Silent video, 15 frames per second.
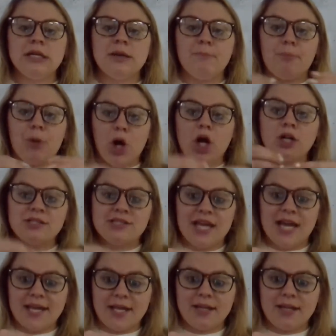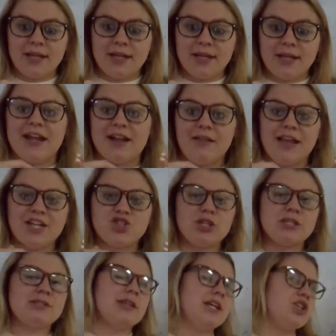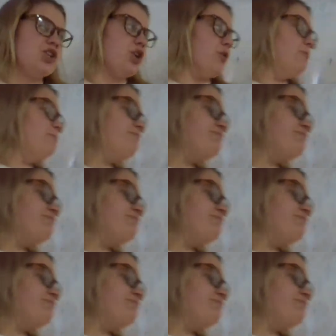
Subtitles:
per second can that electricity do?